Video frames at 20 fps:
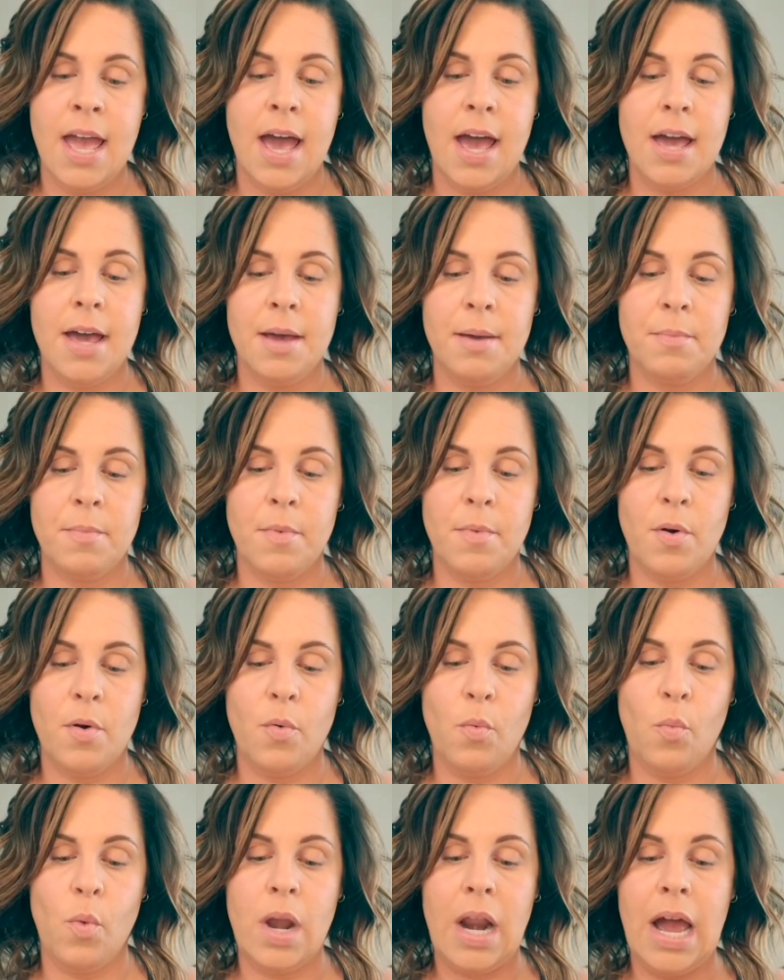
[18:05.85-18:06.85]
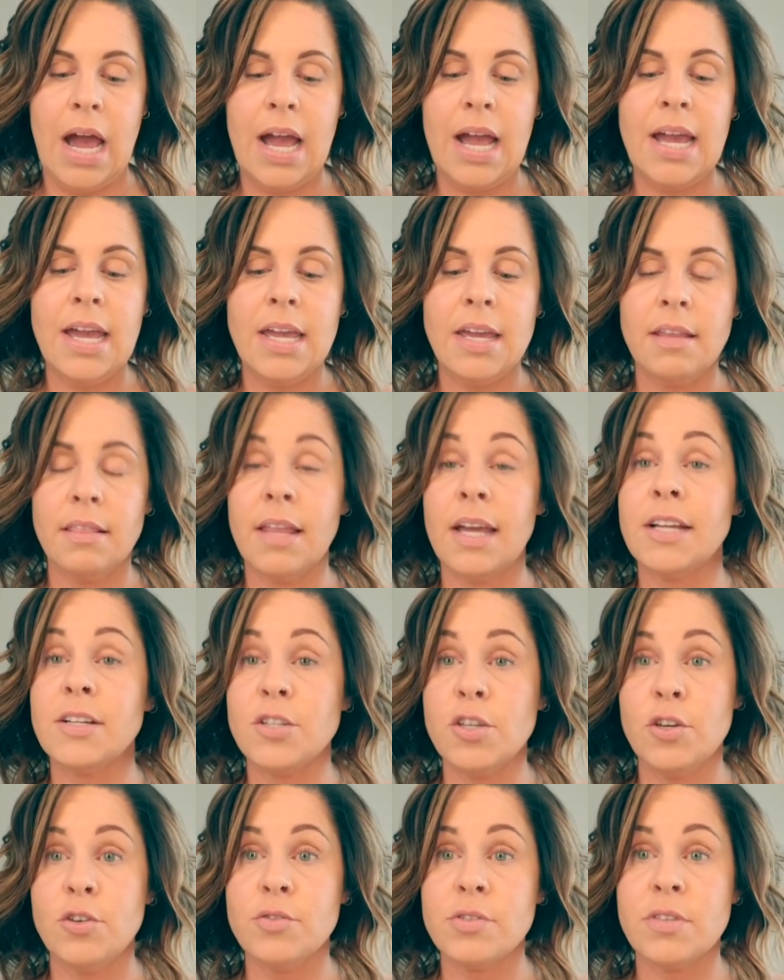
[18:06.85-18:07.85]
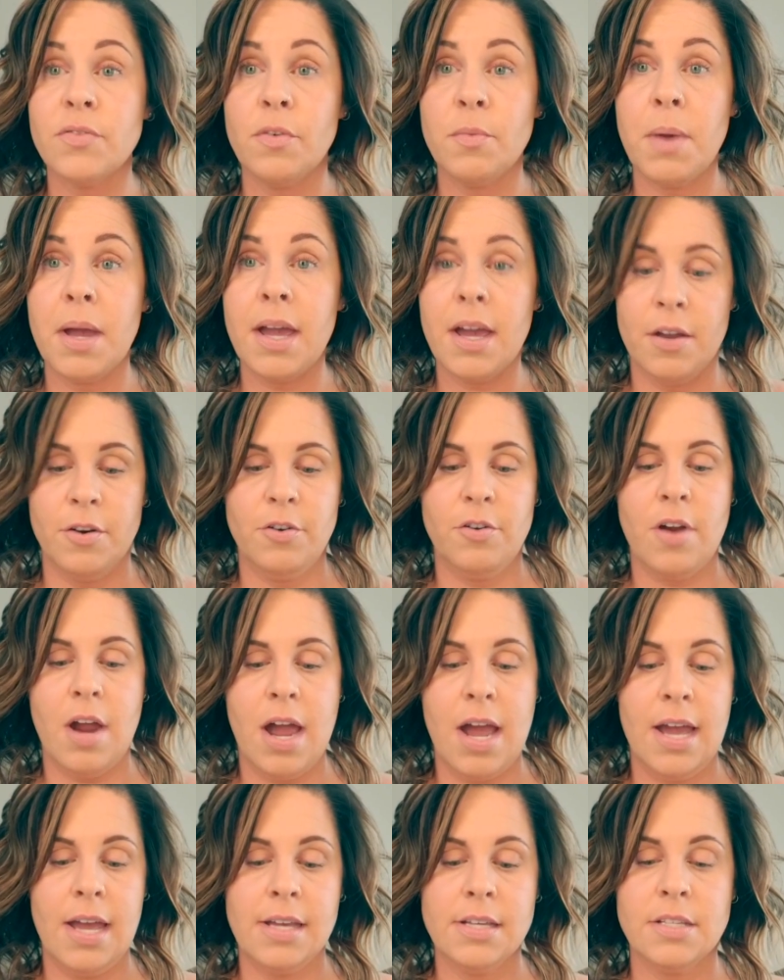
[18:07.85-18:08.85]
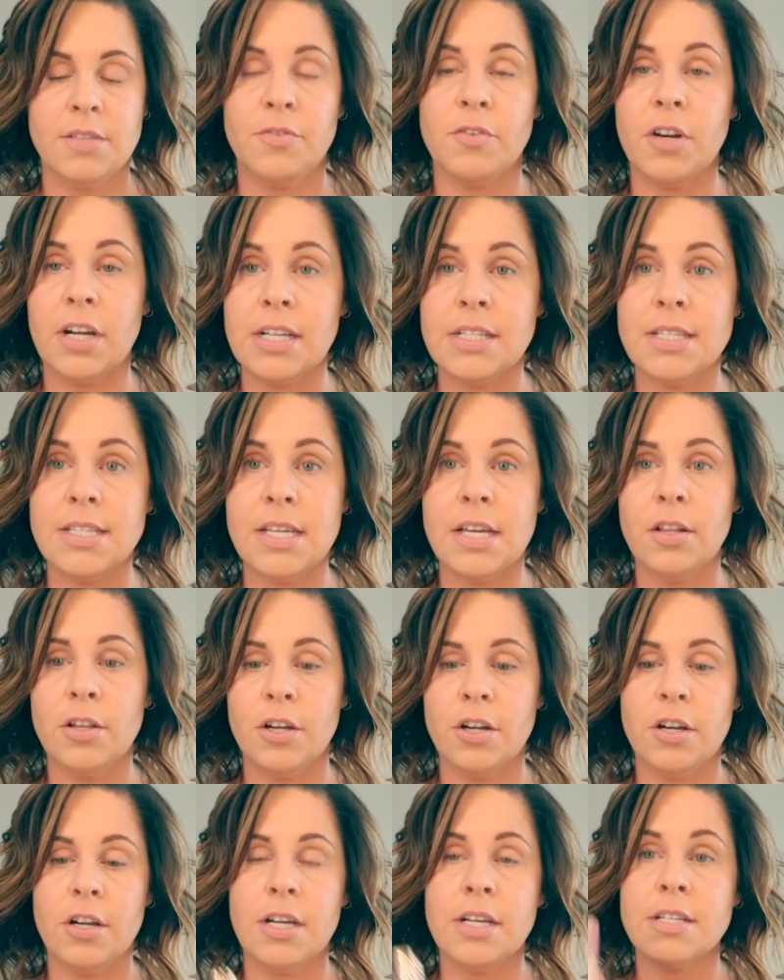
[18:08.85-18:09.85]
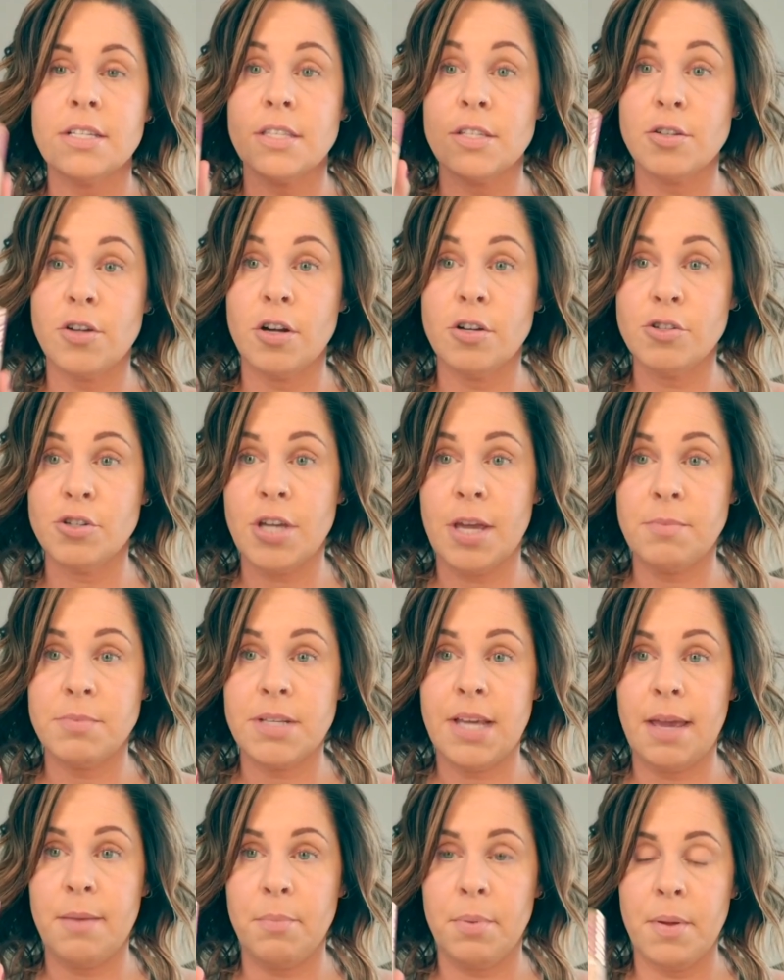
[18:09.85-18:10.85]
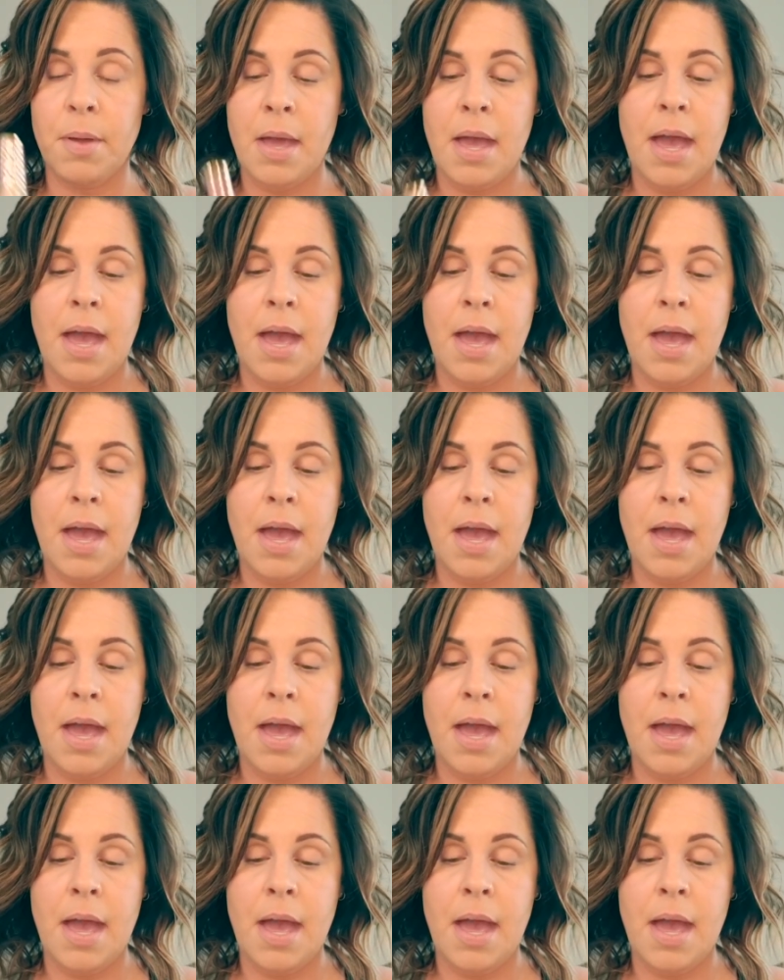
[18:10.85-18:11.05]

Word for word: Um, what I like to use for my under eyes for concealer is the Tarte Shape Tape.